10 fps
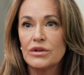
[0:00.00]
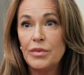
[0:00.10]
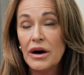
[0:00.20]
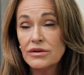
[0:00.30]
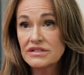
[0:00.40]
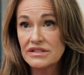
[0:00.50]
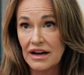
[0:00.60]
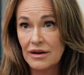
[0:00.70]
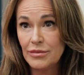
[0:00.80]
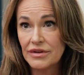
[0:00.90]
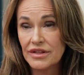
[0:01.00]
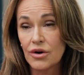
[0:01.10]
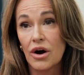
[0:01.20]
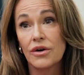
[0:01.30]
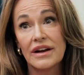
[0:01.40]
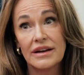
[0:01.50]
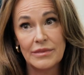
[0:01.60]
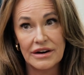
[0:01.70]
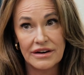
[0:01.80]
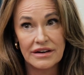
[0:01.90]
With a postnup, they're already
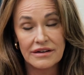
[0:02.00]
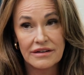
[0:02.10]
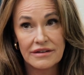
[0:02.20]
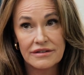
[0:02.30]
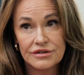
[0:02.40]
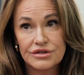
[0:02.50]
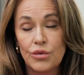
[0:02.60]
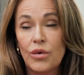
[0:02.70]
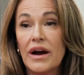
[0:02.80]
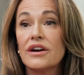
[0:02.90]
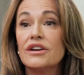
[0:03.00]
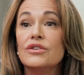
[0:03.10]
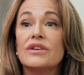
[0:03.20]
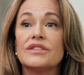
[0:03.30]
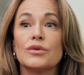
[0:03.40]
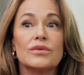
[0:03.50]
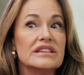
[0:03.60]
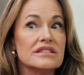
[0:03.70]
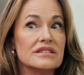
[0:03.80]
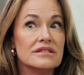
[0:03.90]
married. So where do you get the
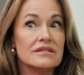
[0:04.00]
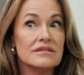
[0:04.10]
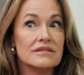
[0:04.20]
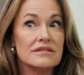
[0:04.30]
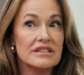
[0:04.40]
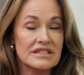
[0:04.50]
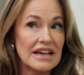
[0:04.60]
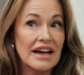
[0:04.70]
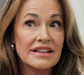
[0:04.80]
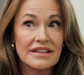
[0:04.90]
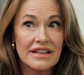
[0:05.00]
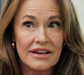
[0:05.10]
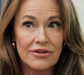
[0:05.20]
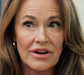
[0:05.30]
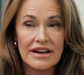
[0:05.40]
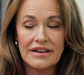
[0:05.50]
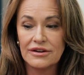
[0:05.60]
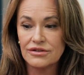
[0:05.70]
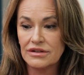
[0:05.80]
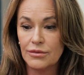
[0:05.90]
reason to sign the thing, right?
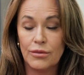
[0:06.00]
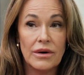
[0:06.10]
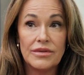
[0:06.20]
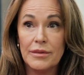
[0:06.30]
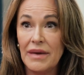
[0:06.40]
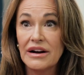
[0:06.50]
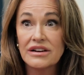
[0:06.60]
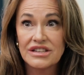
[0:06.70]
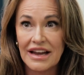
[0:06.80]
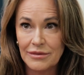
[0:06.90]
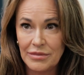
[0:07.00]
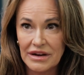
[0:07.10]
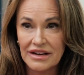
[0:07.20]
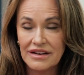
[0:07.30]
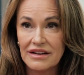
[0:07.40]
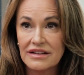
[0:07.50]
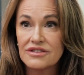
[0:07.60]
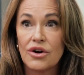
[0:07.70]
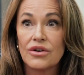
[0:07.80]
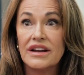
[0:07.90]
The marriage can't be it.
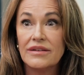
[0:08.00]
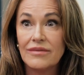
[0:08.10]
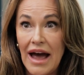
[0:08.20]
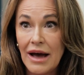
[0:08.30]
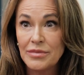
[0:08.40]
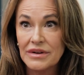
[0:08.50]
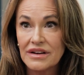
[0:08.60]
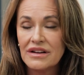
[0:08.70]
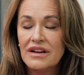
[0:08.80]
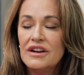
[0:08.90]
It's already happened.